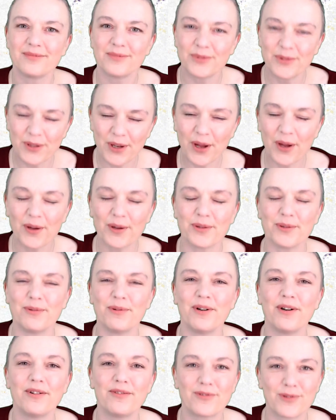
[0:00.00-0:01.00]
No,
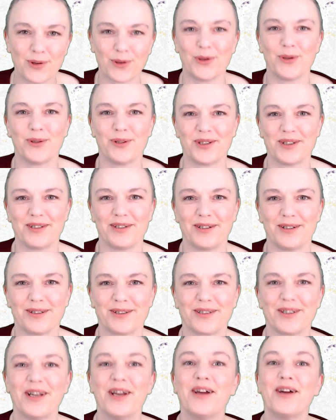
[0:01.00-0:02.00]
of course
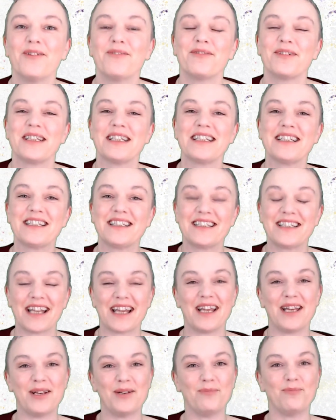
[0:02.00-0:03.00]
not. For the
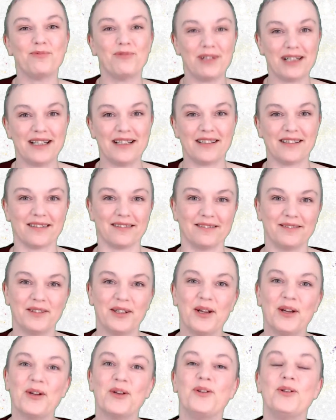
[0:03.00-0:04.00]
same reason.
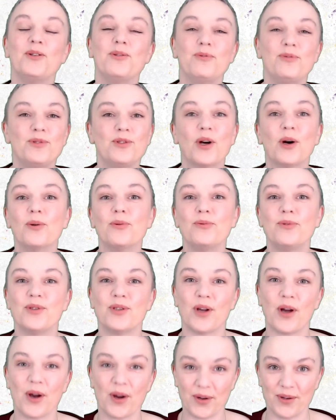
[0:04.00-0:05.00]
You don't
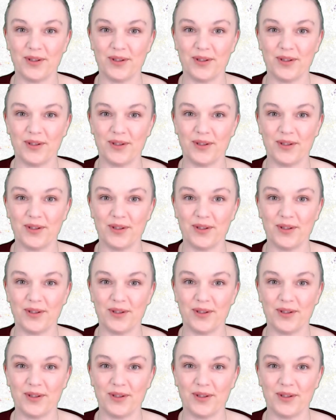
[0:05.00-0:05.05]
own